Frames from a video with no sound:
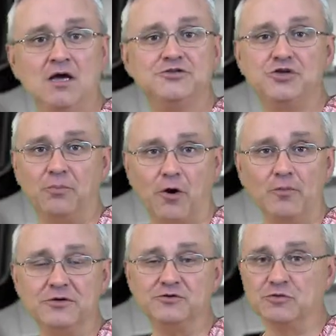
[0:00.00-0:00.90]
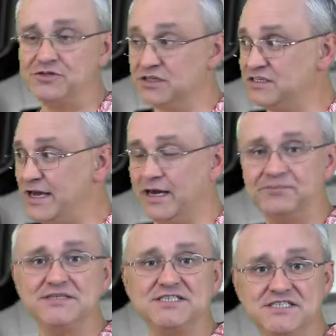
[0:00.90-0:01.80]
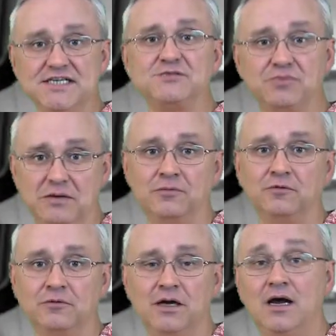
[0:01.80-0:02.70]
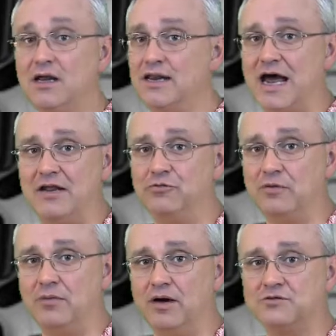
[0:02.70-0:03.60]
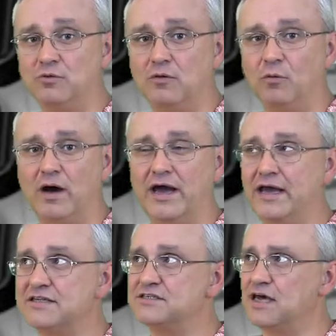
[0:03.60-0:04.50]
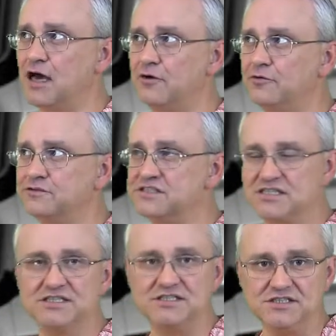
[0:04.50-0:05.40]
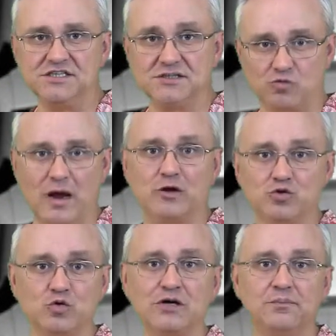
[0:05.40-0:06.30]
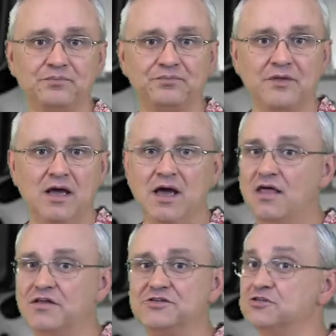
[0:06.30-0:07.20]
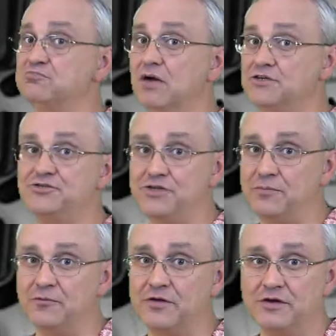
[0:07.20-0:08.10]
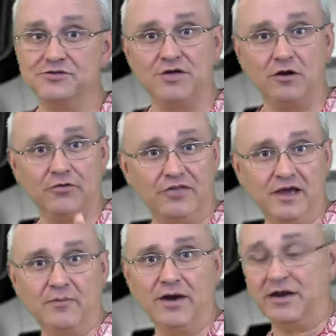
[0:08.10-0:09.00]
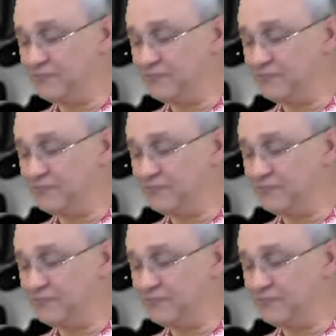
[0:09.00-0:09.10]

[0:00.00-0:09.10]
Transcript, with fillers: Suburbans, which can take up to six people, 93 bucks one way, it's 166 round trip. This is much cheaper than a shuttle. Think about it.